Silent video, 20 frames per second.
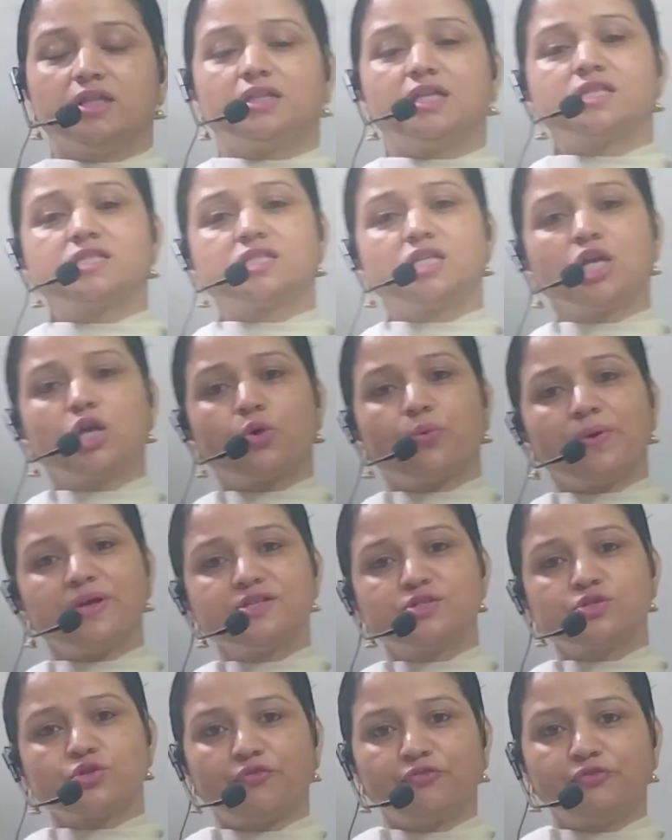the
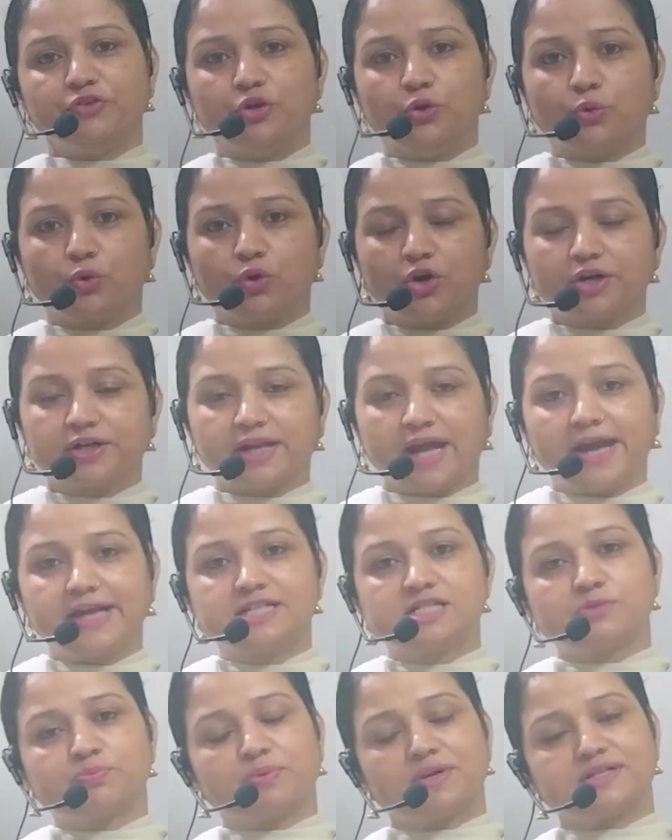sequence of
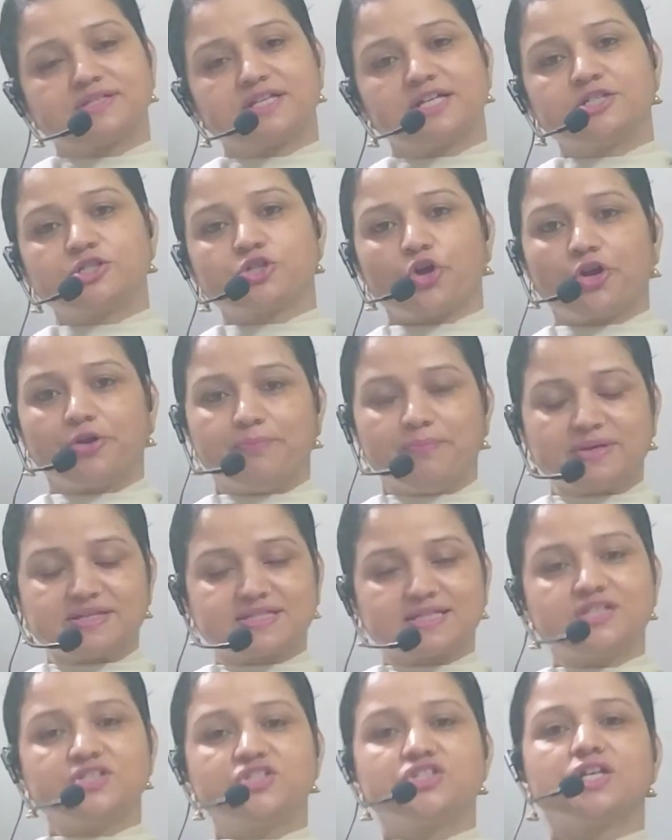nucleotides present on
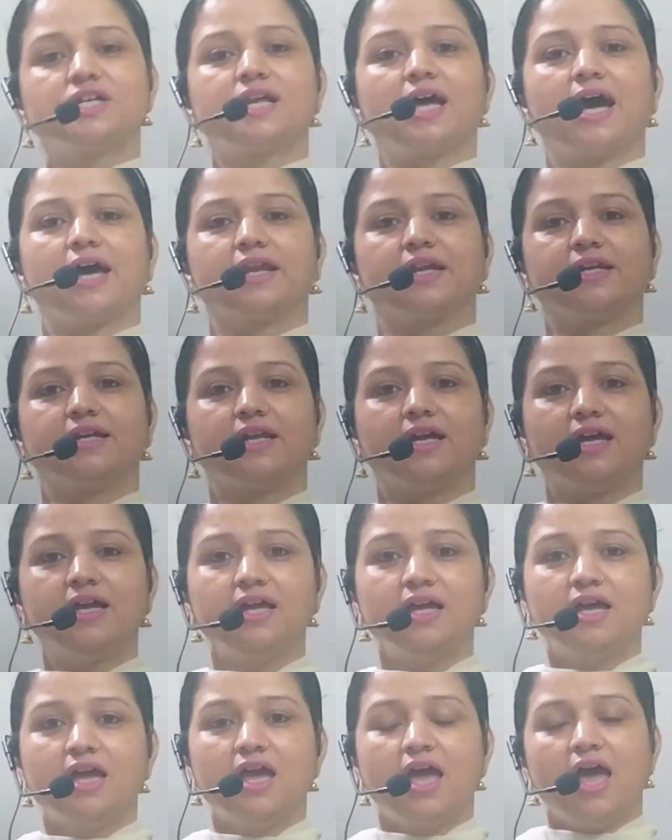messenger RNA
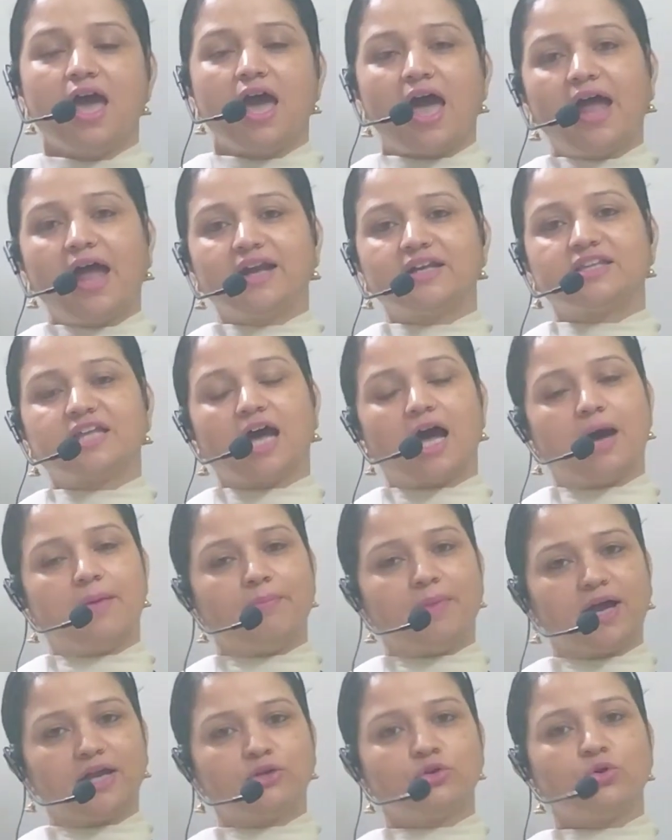and the
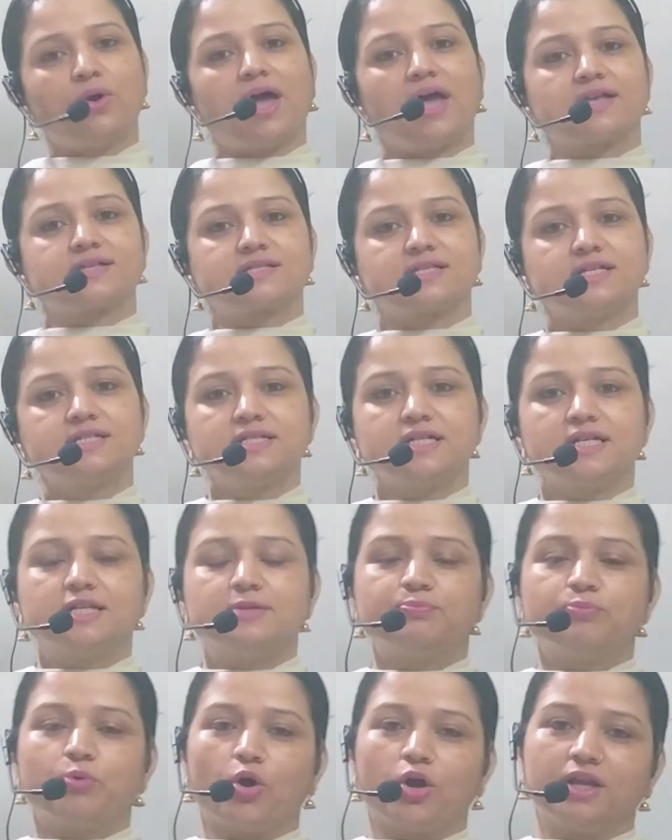amino acid
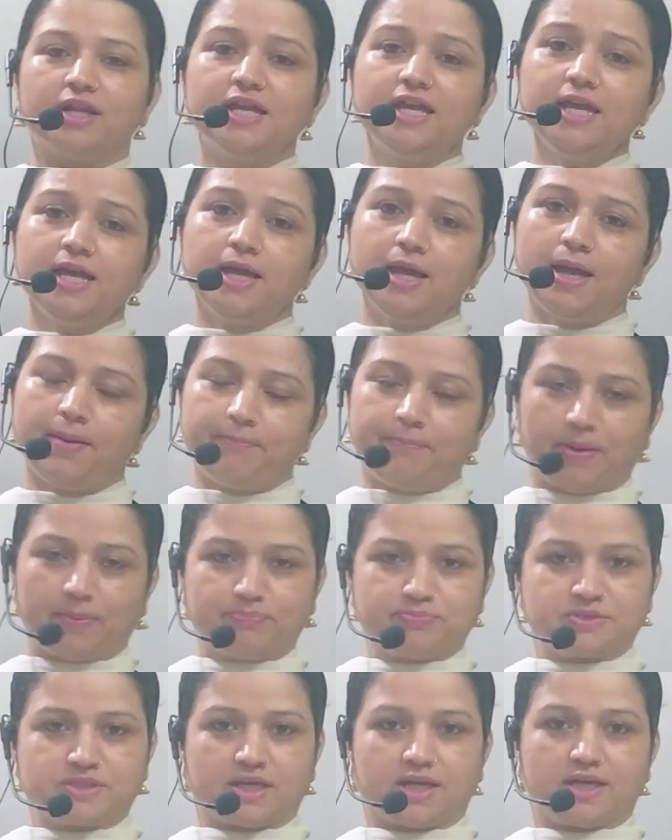in
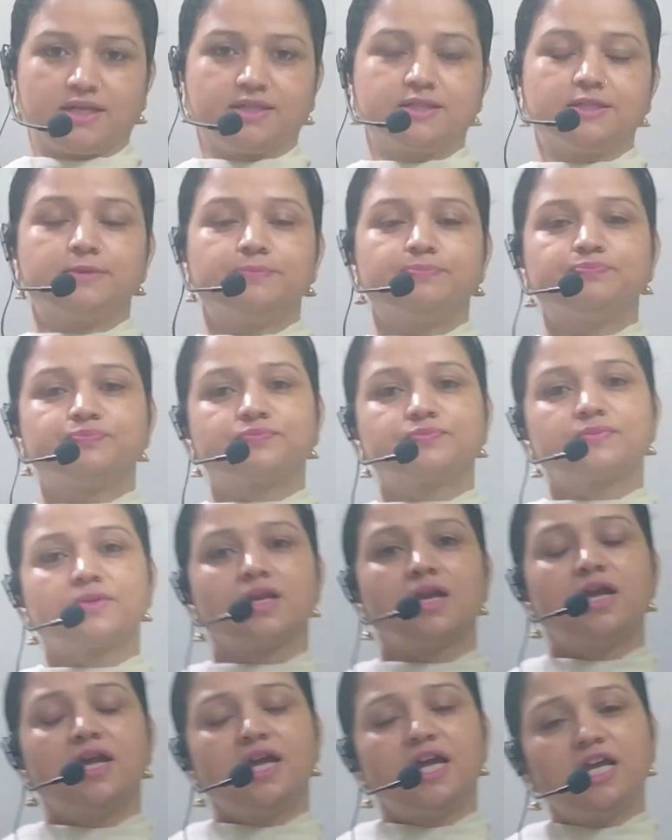polypeptide.
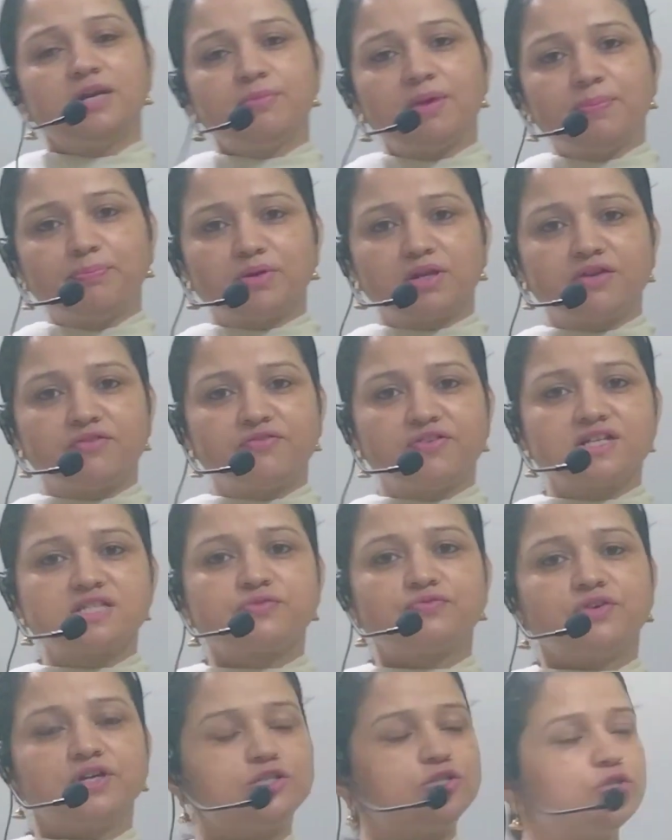In my previous
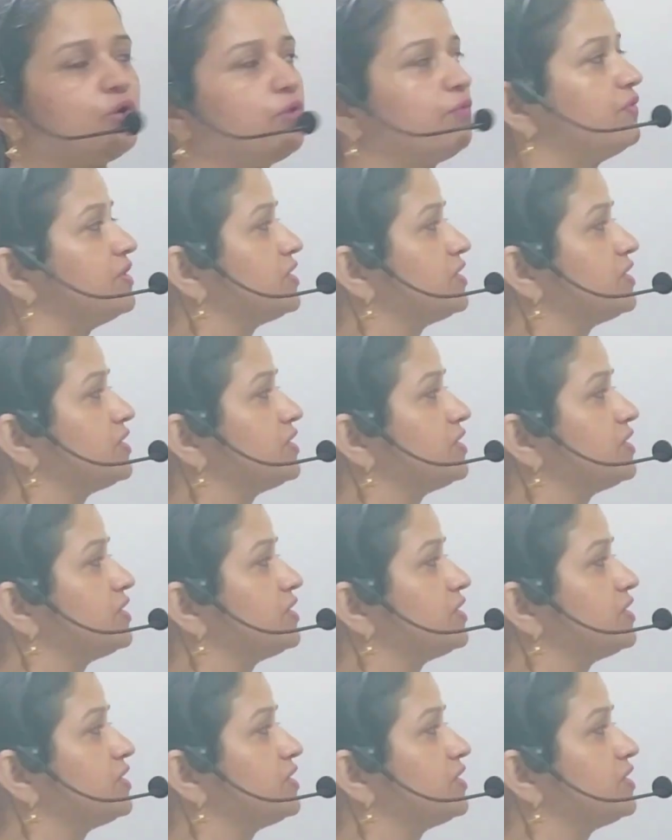video, we